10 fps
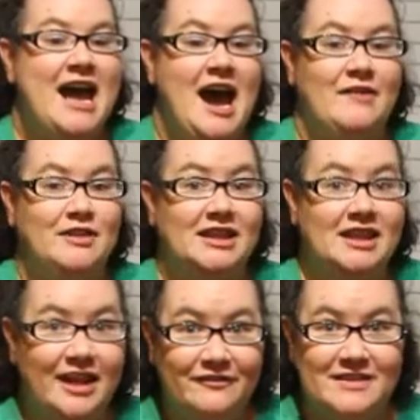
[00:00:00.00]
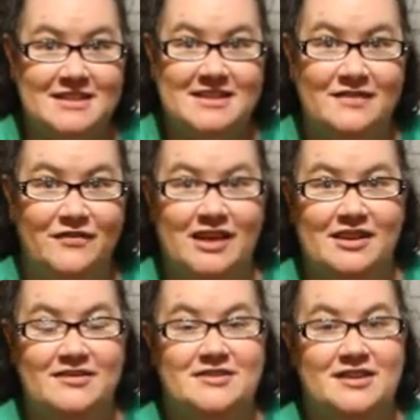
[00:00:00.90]
I would love to see
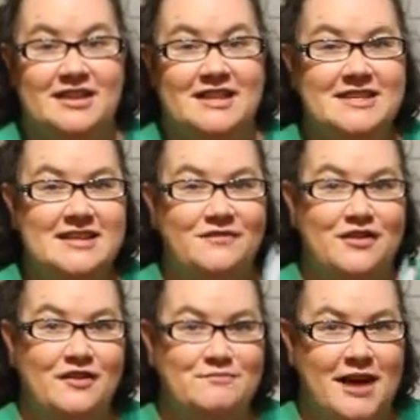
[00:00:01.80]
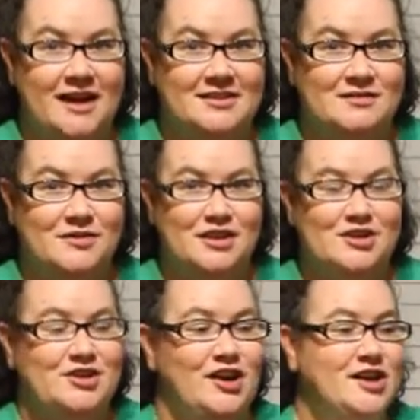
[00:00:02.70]
videos on this if you have practiced with
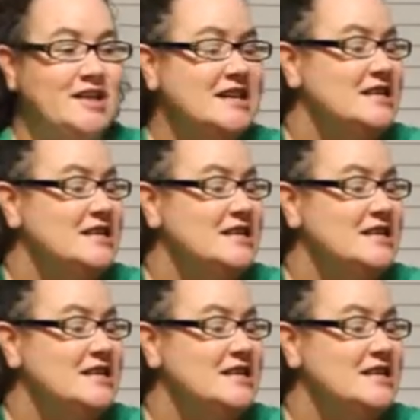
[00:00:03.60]
your dog.